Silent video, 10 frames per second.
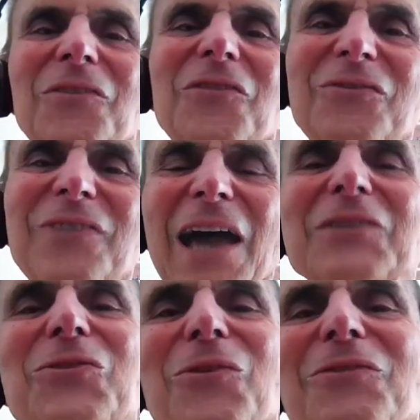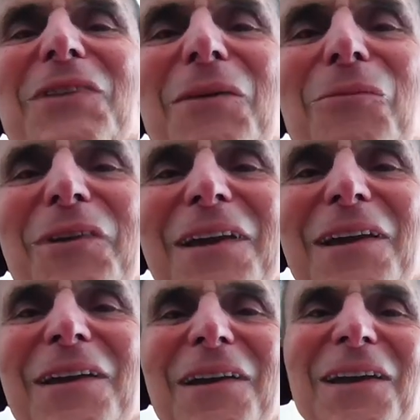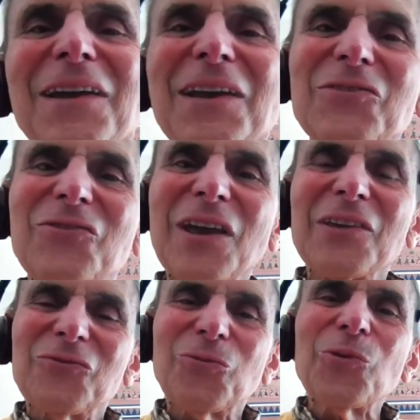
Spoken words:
the Statue of Liberty in a sense.